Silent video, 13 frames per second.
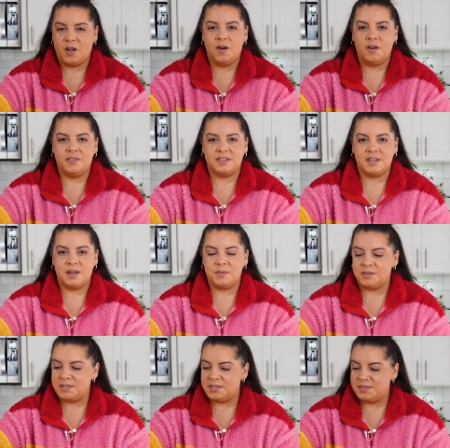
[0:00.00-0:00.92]
All the
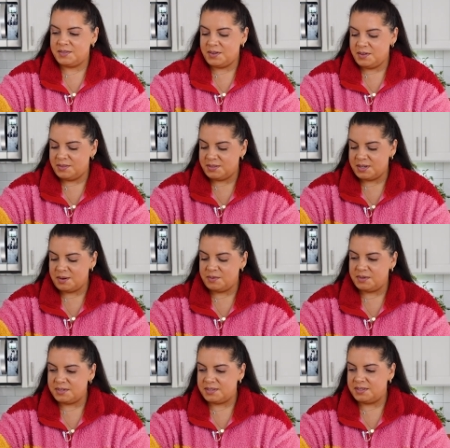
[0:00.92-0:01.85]
timers, all the
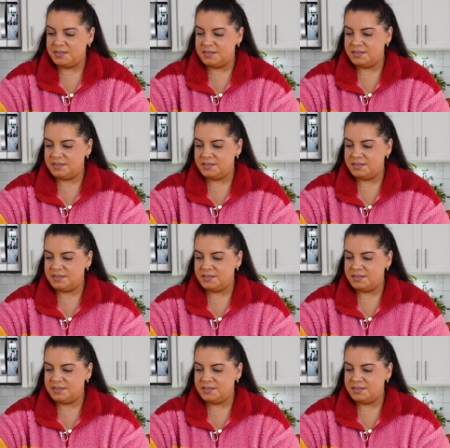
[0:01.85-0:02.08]
timers.